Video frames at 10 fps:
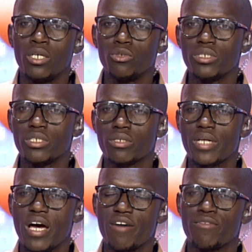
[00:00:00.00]
you did not
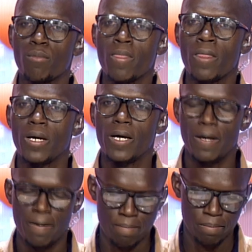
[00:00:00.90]
have
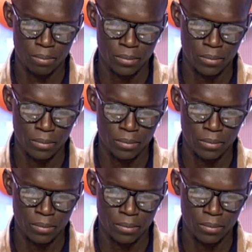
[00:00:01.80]
an